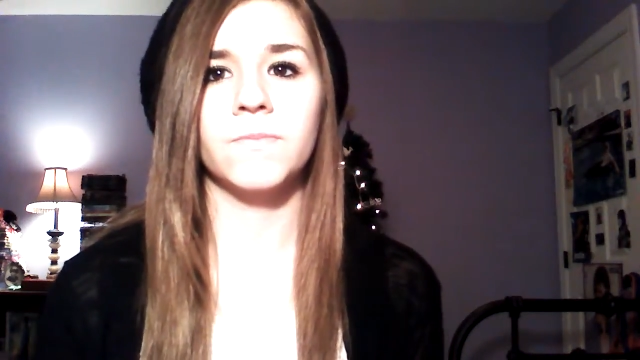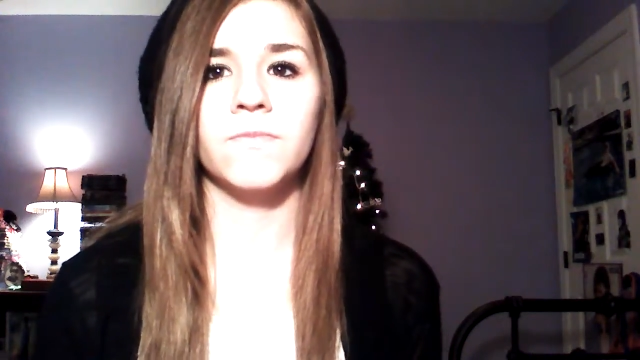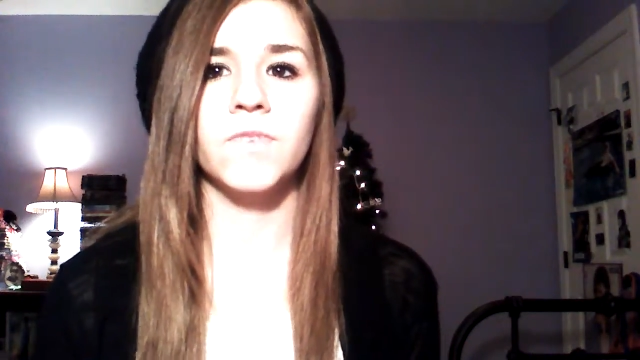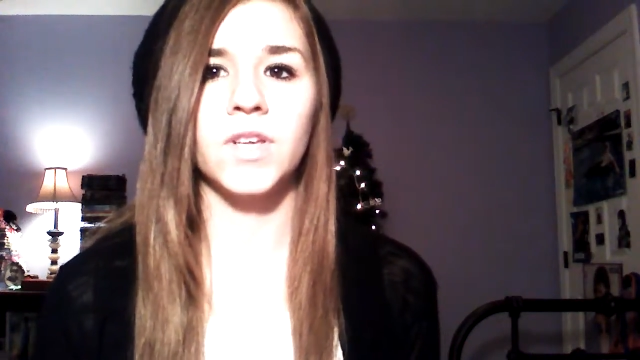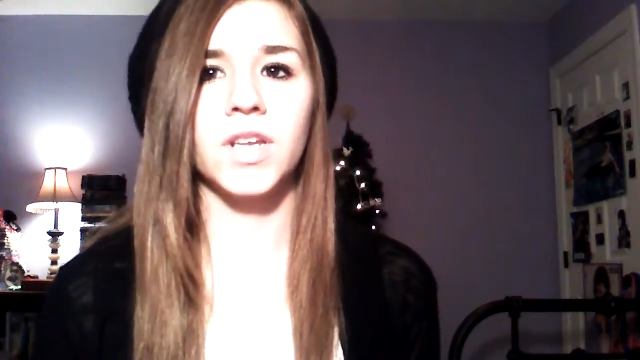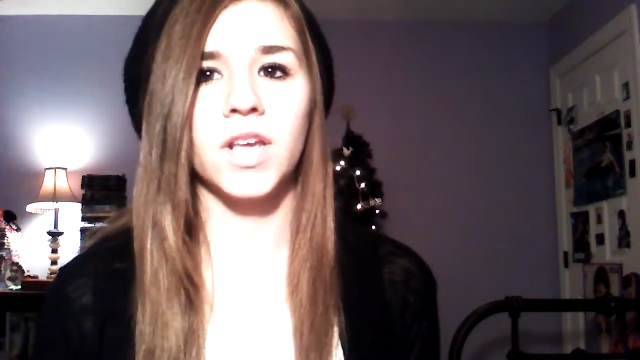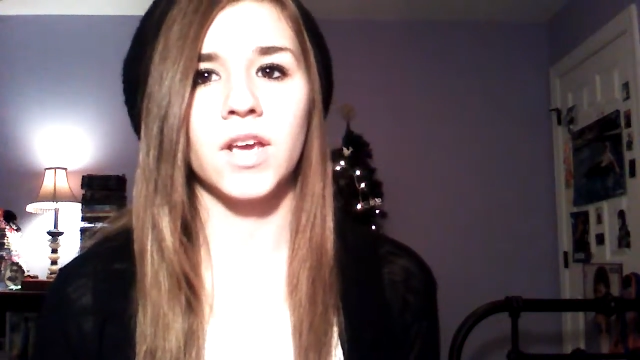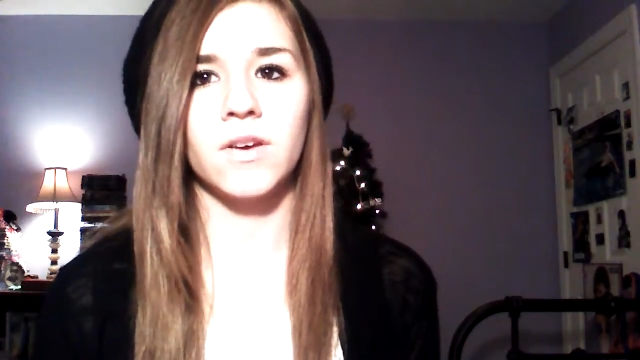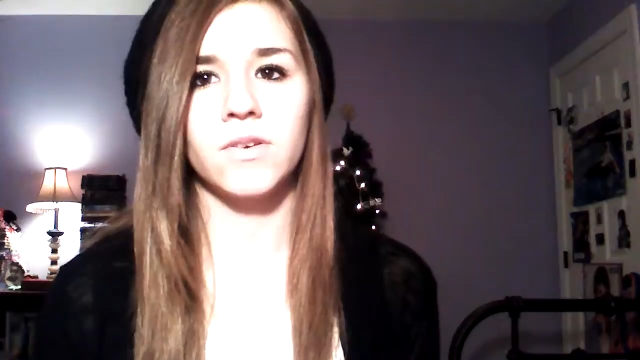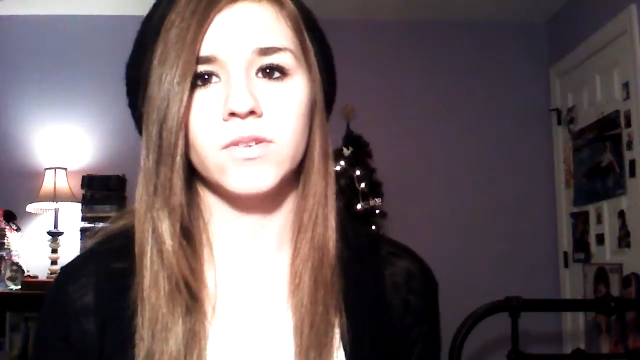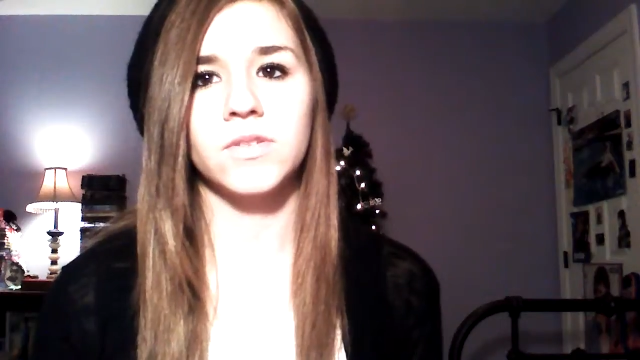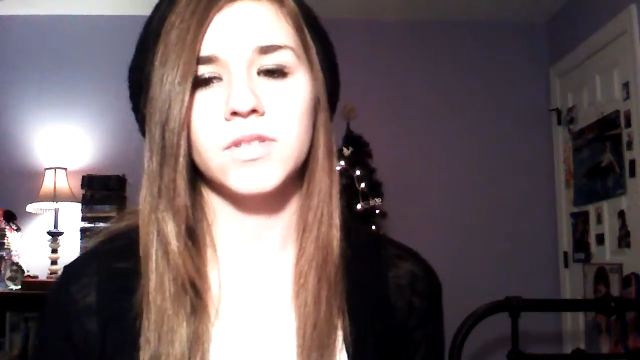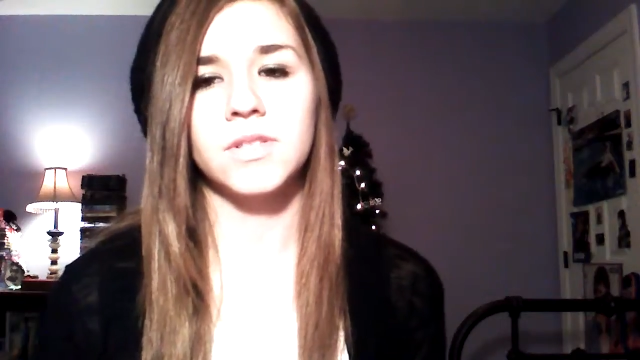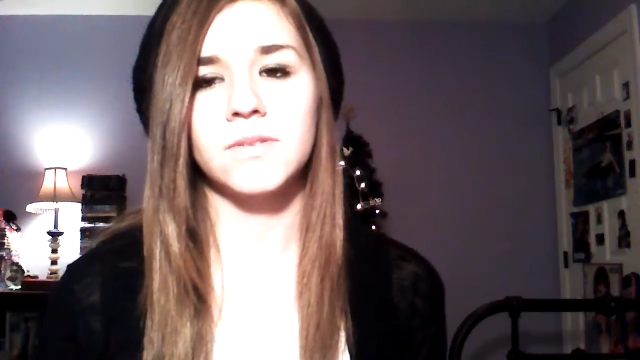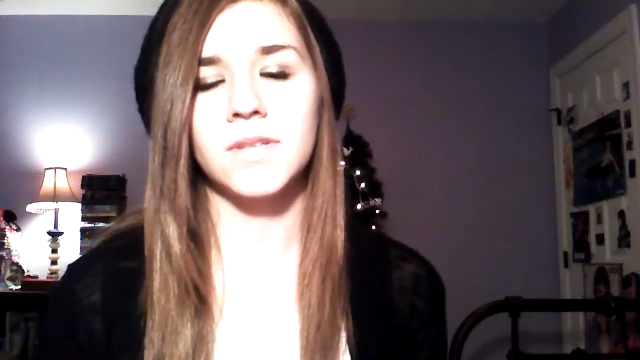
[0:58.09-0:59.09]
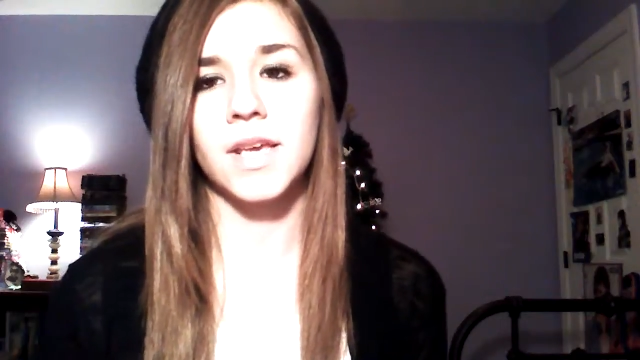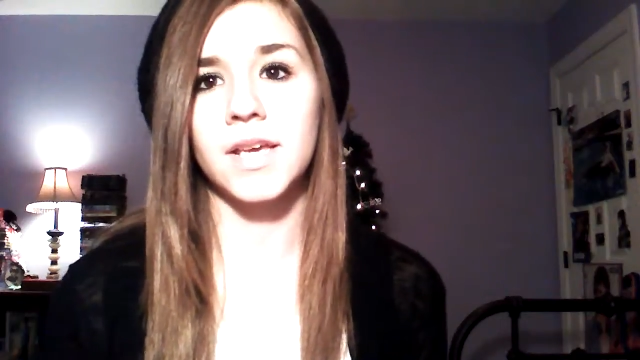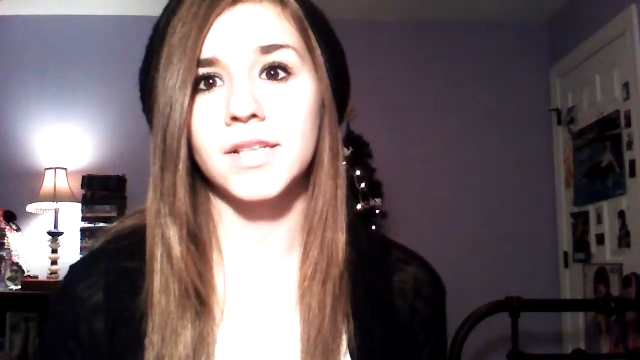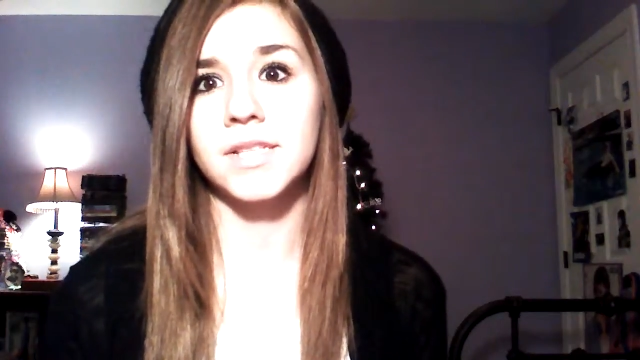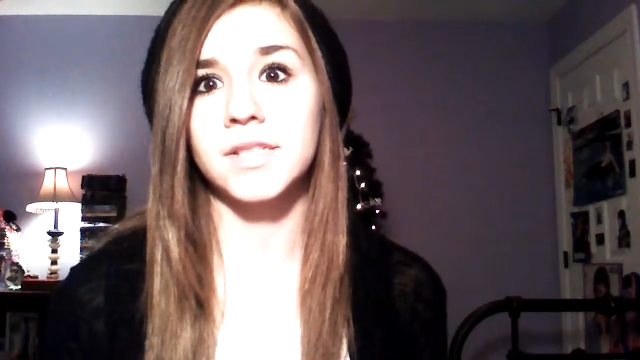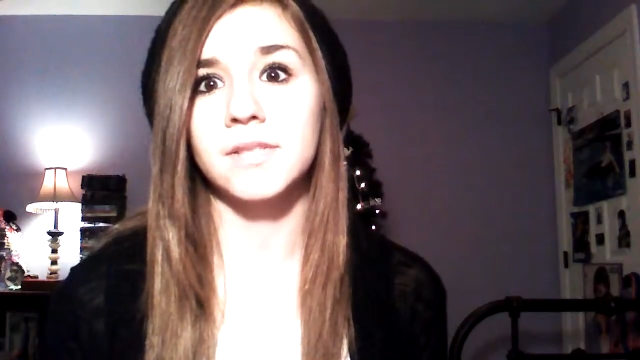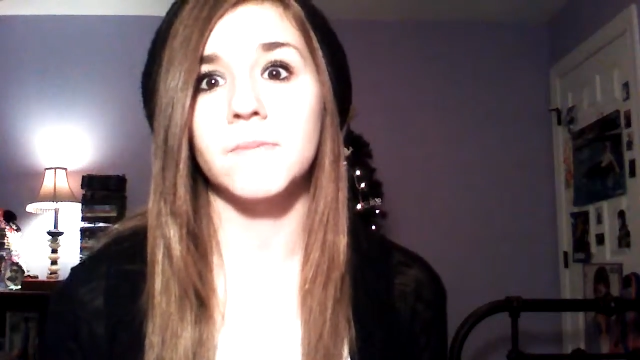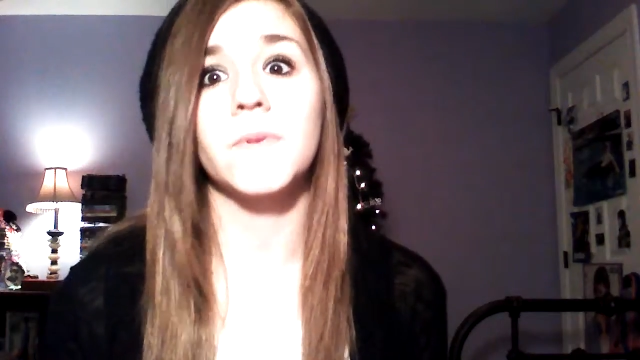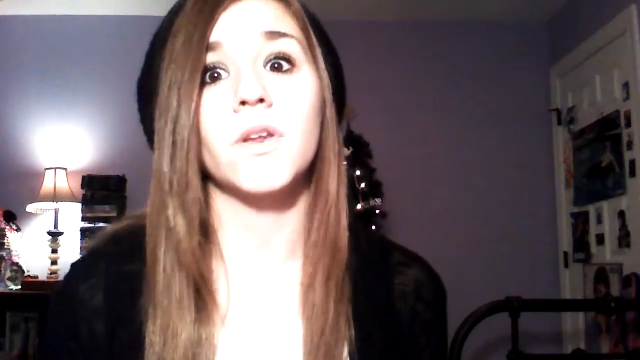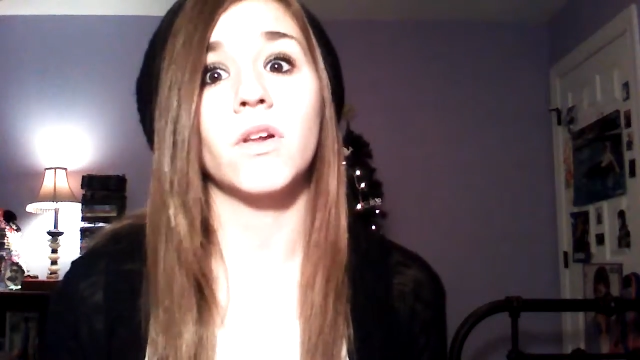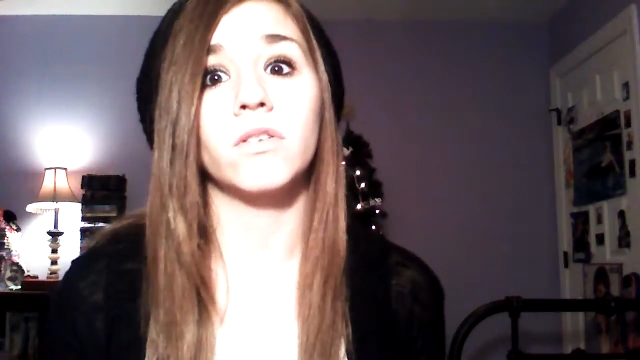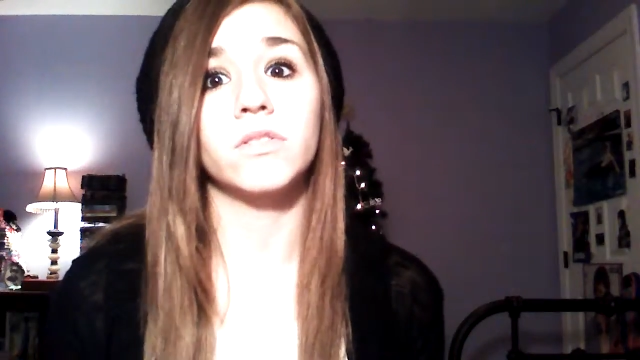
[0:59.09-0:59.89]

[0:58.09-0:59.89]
videos because it's been a